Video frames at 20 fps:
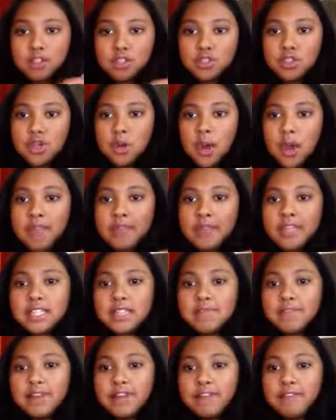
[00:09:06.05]
So I think
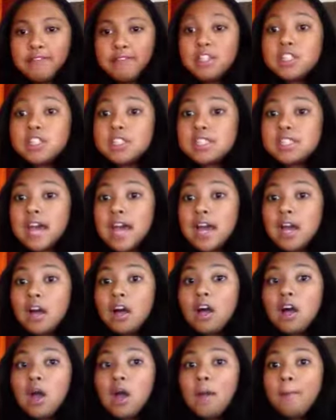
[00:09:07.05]
it's a very
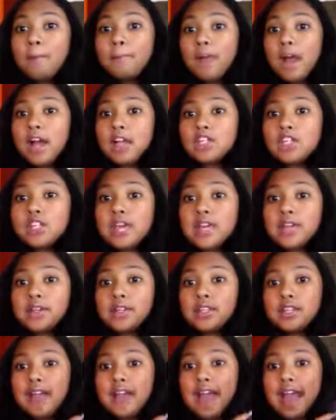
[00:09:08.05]
versatile brush that you
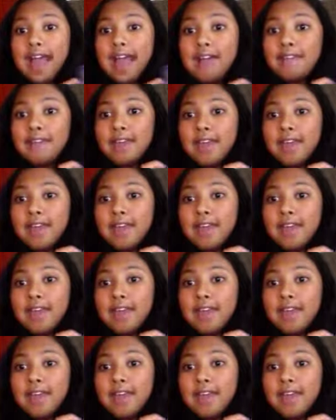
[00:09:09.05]
can have,